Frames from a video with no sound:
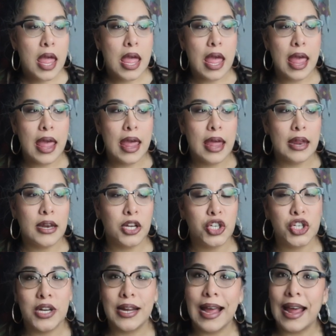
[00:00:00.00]
and
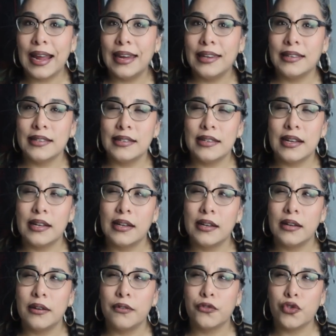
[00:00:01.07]
she kind
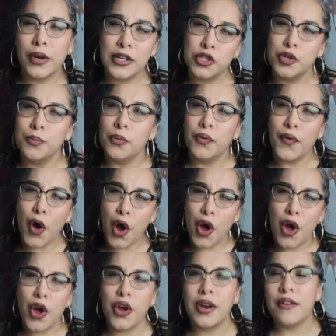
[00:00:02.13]
of tries to move
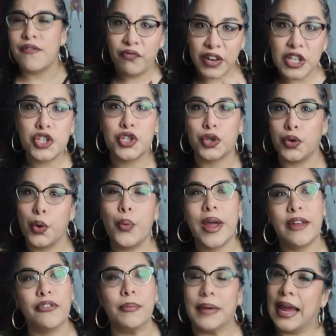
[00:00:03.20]
on and venture
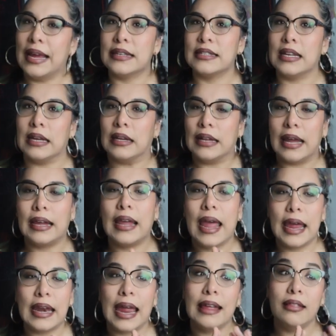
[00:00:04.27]
away from Kayce. Like,
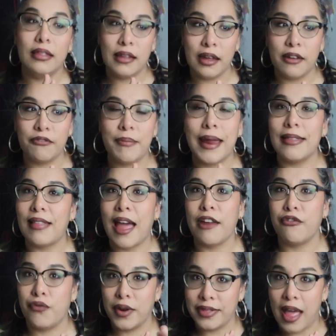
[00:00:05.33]
can I live my
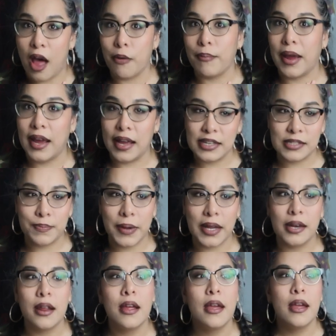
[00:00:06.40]
life without my
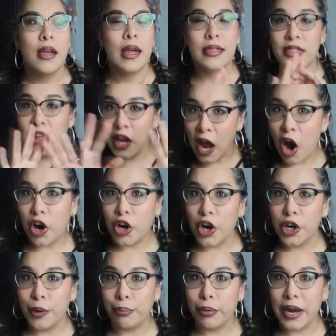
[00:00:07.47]
husband? They are
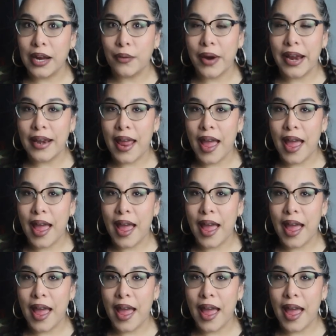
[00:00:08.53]
on a break right